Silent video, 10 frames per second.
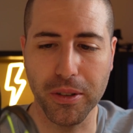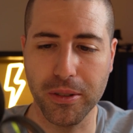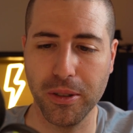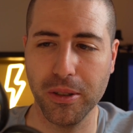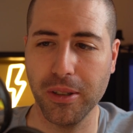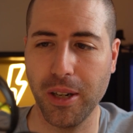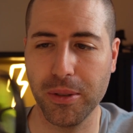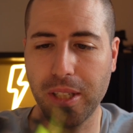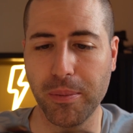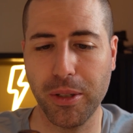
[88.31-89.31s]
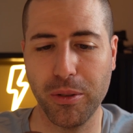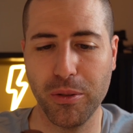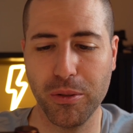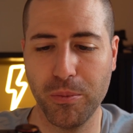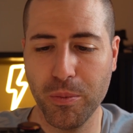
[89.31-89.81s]
so I was tempted to
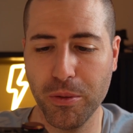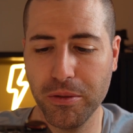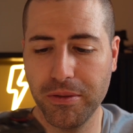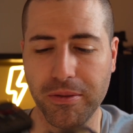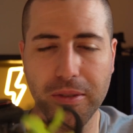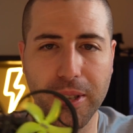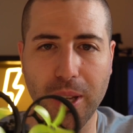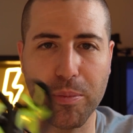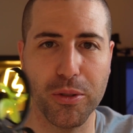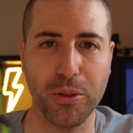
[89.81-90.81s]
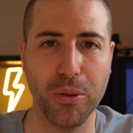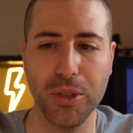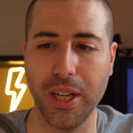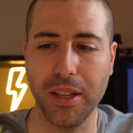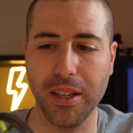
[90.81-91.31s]
just remove a couple of screws
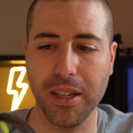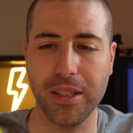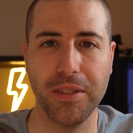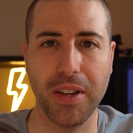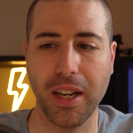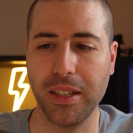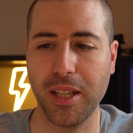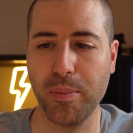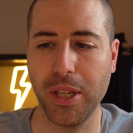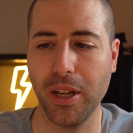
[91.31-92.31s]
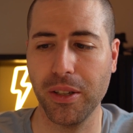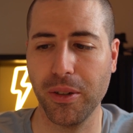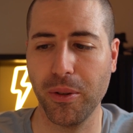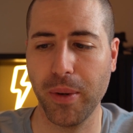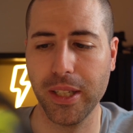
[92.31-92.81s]
here and there, see if I can keep it under
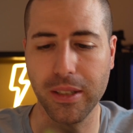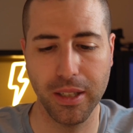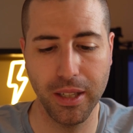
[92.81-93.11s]
the weight.